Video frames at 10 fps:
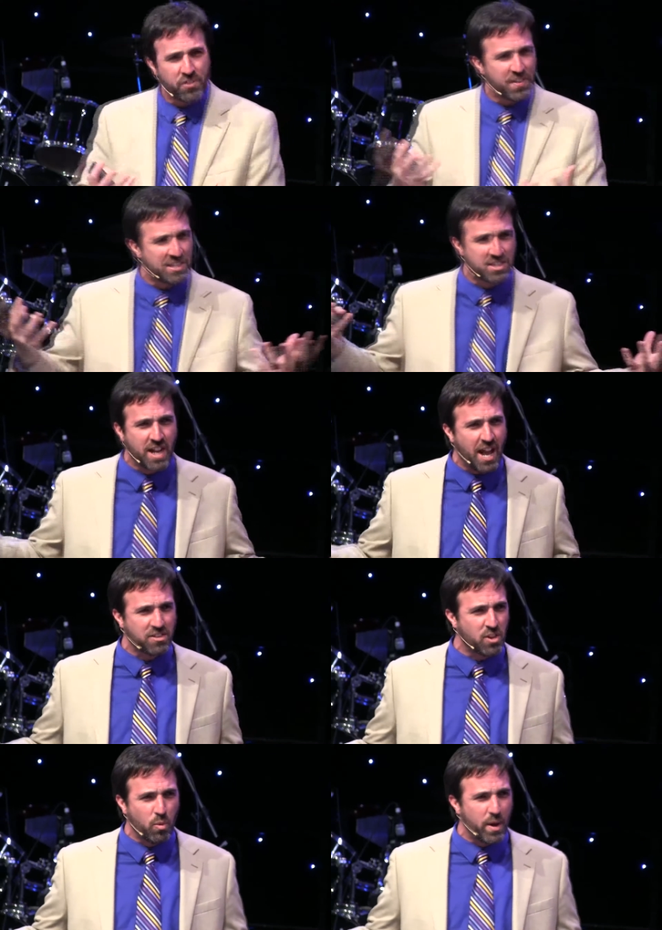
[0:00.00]
That's not
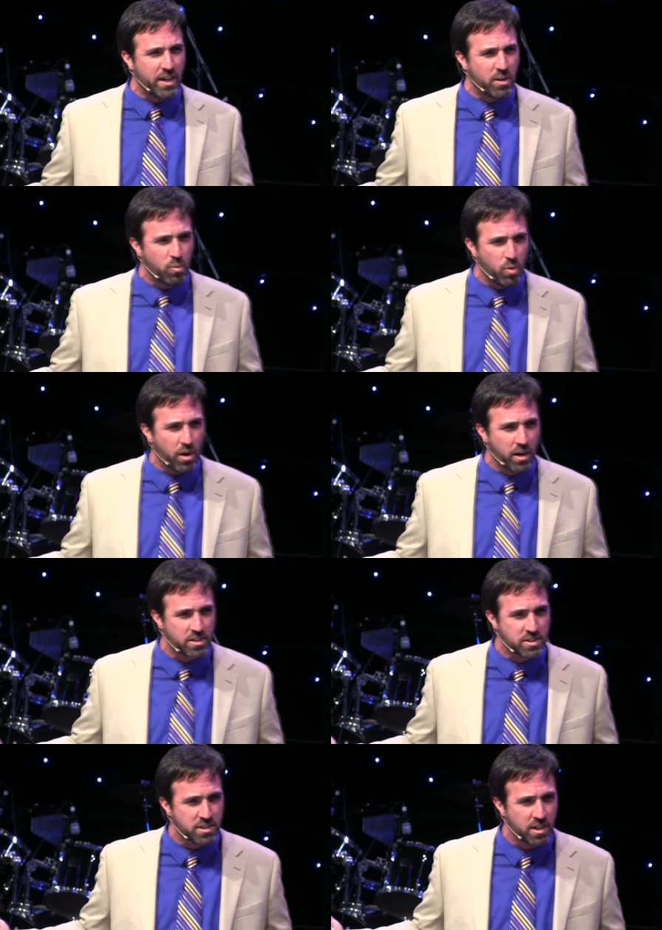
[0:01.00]
the way it
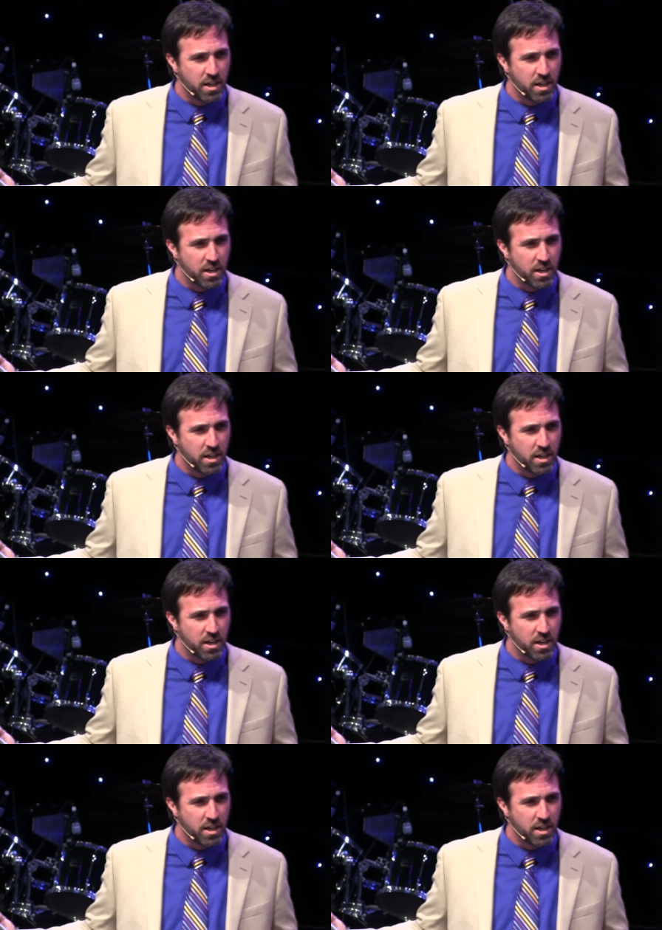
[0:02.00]
works.